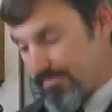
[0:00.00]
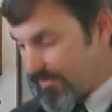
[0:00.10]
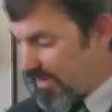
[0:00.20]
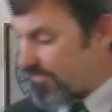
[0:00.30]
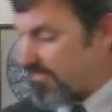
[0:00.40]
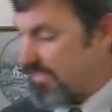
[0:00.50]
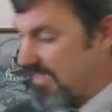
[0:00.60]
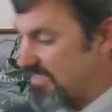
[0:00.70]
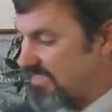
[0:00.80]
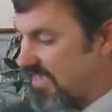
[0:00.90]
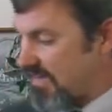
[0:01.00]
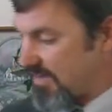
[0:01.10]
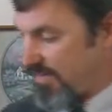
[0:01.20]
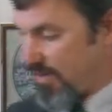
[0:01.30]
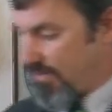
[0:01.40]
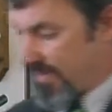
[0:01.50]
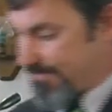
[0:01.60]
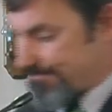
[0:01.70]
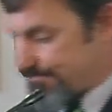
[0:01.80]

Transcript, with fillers: Well, this is not going to go well.